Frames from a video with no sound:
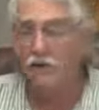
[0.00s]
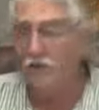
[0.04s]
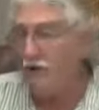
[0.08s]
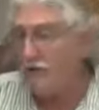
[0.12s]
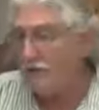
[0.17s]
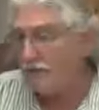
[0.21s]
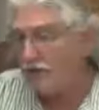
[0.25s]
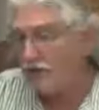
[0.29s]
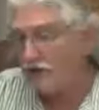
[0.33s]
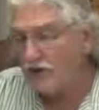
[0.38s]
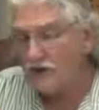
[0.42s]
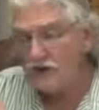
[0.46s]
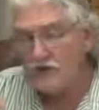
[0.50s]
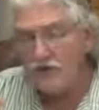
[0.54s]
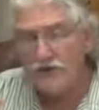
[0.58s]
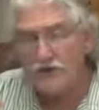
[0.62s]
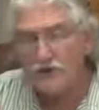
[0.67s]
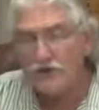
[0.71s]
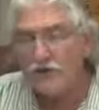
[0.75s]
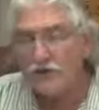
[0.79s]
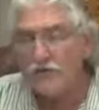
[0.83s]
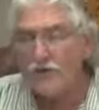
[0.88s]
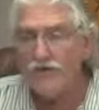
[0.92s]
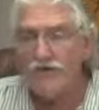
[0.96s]
The women can
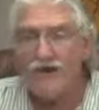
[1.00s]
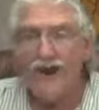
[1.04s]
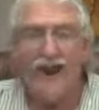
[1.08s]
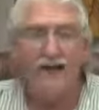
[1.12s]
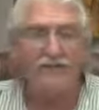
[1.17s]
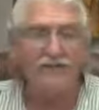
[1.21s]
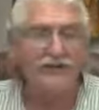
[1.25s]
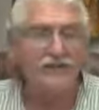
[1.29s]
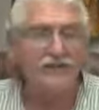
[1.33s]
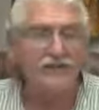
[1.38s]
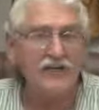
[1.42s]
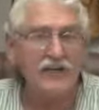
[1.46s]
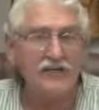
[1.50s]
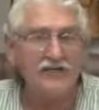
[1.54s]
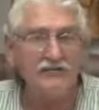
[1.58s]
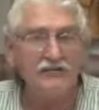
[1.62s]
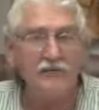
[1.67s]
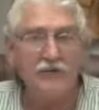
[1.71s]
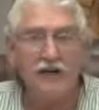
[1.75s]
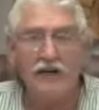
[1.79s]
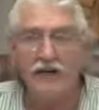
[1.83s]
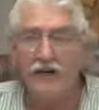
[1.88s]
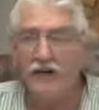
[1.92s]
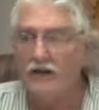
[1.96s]
use it when they have excess
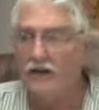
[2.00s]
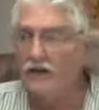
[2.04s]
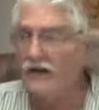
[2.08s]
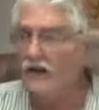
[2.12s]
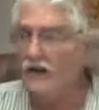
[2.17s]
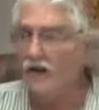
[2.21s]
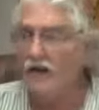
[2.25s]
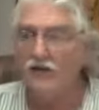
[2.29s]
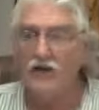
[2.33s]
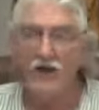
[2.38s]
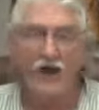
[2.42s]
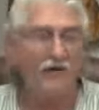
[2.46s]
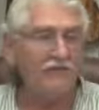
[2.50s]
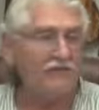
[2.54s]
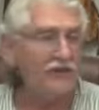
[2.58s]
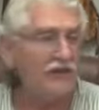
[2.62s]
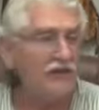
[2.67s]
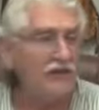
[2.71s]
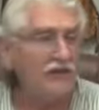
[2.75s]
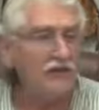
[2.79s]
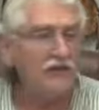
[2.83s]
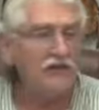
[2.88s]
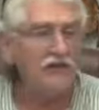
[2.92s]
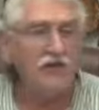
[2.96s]
bleeding. You have
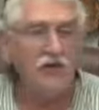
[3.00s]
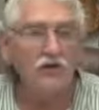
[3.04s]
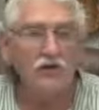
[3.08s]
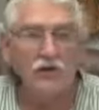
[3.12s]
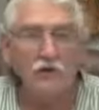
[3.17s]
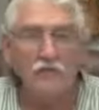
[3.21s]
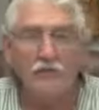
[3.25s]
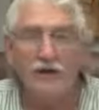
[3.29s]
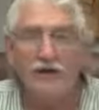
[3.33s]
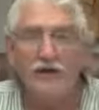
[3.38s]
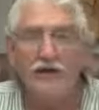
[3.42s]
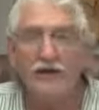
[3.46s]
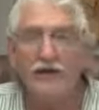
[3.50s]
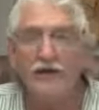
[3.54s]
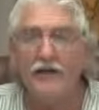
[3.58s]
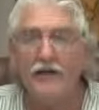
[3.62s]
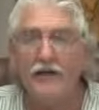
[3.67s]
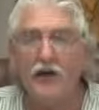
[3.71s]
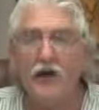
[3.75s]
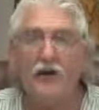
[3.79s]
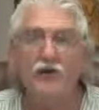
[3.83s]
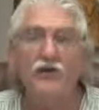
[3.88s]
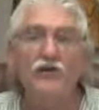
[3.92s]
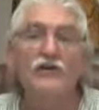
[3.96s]
any internal bleeding
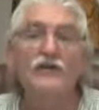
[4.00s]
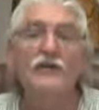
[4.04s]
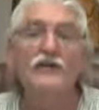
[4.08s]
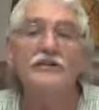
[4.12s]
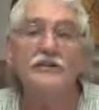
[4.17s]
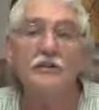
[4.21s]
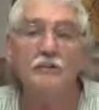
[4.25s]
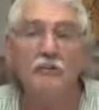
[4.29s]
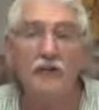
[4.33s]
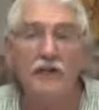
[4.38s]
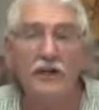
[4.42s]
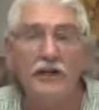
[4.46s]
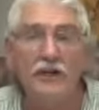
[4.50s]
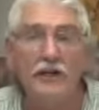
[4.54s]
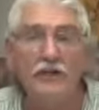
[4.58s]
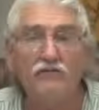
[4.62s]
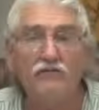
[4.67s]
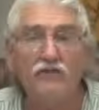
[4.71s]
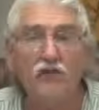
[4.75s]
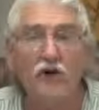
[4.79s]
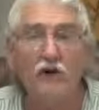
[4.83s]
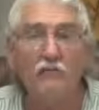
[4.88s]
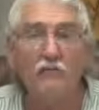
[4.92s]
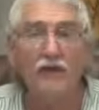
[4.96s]
at all, you get the bleeding
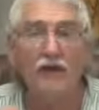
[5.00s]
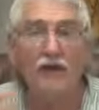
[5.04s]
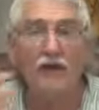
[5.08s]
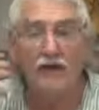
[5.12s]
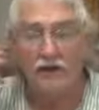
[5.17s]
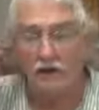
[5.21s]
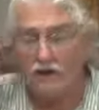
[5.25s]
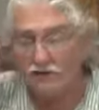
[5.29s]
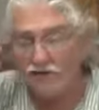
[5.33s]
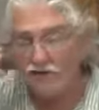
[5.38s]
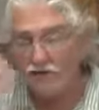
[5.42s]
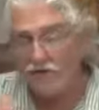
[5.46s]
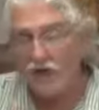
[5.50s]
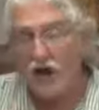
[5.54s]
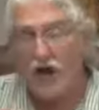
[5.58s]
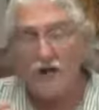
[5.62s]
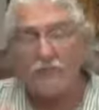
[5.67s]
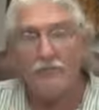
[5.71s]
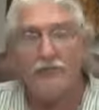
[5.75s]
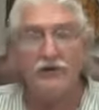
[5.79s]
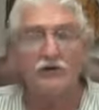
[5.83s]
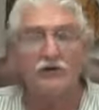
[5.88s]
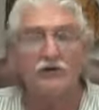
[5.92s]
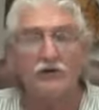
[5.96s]
formula. It'll
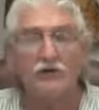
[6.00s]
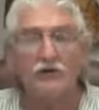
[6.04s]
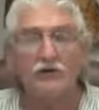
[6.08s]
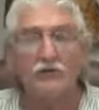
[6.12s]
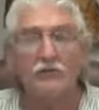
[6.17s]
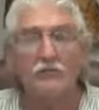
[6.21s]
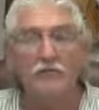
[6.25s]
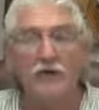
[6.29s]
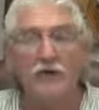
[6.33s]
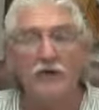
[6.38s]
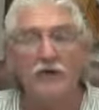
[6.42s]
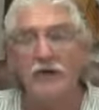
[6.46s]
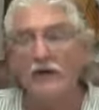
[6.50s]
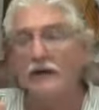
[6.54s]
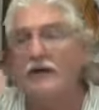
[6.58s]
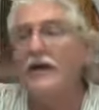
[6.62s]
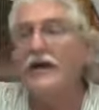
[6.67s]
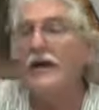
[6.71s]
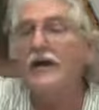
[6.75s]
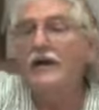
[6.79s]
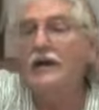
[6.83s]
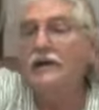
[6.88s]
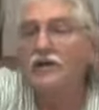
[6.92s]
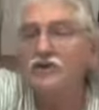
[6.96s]
stop internal bleeding.
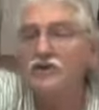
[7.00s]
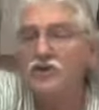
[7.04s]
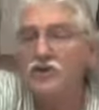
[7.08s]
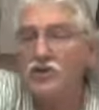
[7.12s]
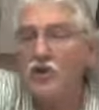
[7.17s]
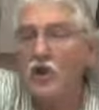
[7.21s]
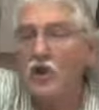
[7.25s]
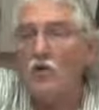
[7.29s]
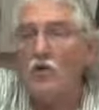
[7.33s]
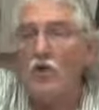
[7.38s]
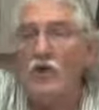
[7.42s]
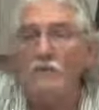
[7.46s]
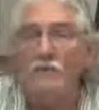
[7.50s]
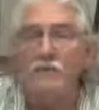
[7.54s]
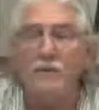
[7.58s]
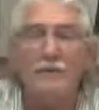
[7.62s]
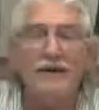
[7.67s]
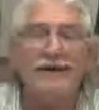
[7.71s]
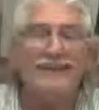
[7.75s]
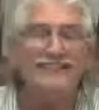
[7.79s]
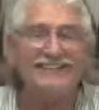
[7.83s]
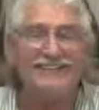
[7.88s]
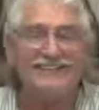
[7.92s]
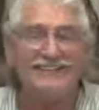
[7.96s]
It'll slow up
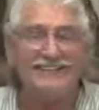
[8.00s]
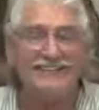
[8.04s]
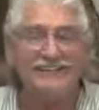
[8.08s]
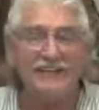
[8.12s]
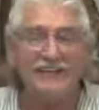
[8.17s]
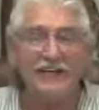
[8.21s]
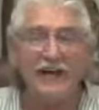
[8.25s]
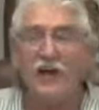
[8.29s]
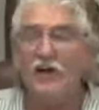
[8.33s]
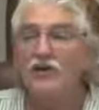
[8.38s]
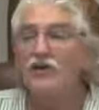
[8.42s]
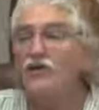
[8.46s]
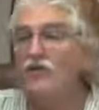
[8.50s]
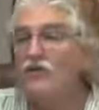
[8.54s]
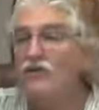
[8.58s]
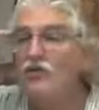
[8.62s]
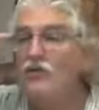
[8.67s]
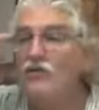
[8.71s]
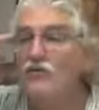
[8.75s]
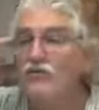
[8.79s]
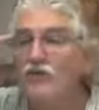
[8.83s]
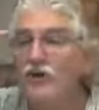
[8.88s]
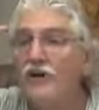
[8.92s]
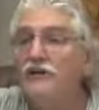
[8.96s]
menses till
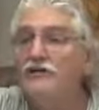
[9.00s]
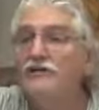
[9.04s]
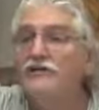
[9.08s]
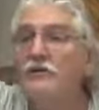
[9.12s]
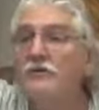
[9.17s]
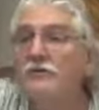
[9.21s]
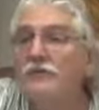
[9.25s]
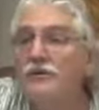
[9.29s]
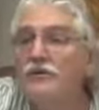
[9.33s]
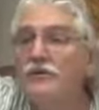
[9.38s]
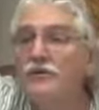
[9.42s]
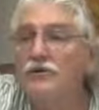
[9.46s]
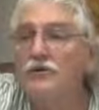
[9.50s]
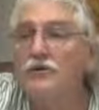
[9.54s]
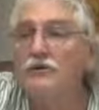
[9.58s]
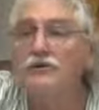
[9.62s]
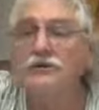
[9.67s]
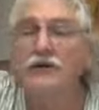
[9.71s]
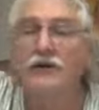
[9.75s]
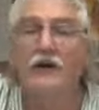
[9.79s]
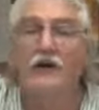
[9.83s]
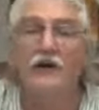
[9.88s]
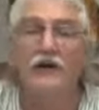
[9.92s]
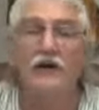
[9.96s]
you fix the
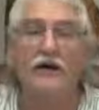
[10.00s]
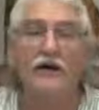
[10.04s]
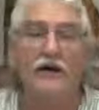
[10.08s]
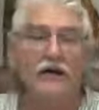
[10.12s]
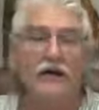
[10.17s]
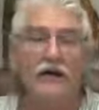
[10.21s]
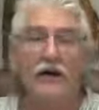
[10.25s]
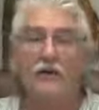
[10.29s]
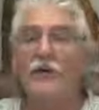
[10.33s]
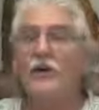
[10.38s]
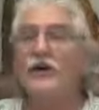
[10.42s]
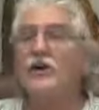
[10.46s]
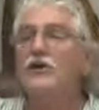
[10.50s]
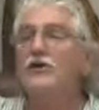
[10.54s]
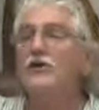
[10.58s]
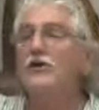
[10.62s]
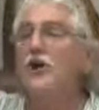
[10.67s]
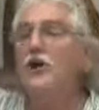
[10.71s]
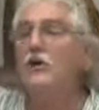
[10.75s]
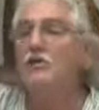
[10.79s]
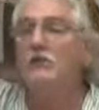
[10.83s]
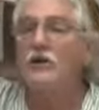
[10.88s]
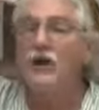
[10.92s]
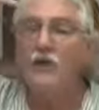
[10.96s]
pituitary. That way you
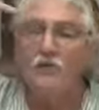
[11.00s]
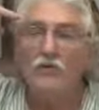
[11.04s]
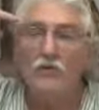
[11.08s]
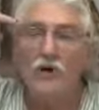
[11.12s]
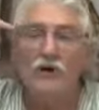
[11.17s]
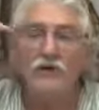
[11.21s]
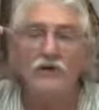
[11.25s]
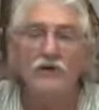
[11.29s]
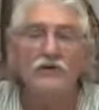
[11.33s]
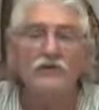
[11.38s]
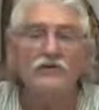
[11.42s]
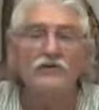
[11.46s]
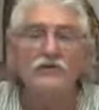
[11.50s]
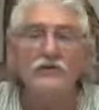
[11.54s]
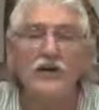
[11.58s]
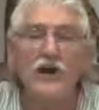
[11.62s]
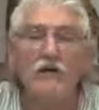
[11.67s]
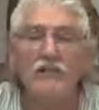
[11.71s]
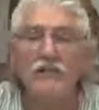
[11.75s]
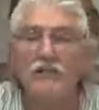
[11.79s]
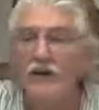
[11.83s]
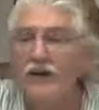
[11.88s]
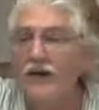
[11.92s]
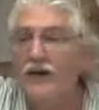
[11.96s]
don't run
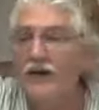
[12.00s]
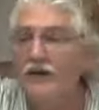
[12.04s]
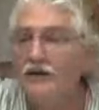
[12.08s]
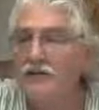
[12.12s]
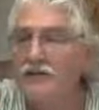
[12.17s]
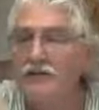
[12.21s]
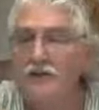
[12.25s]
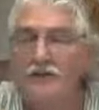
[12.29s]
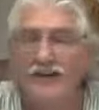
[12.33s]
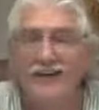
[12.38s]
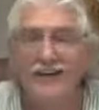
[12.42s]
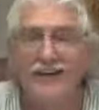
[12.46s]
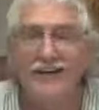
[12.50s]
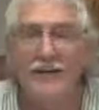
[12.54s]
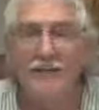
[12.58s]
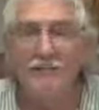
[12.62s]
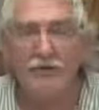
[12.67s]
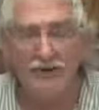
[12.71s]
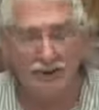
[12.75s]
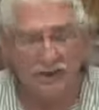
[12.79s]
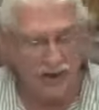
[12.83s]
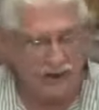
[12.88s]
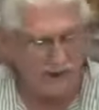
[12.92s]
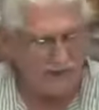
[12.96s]
yourself into anemia
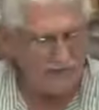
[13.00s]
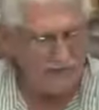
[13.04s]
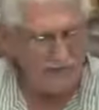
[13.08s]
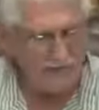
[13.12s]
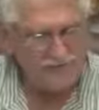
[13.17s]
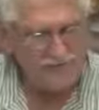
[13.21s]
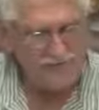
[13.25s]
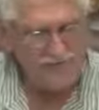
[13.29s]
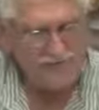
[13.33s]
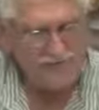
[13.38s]
Bohemia.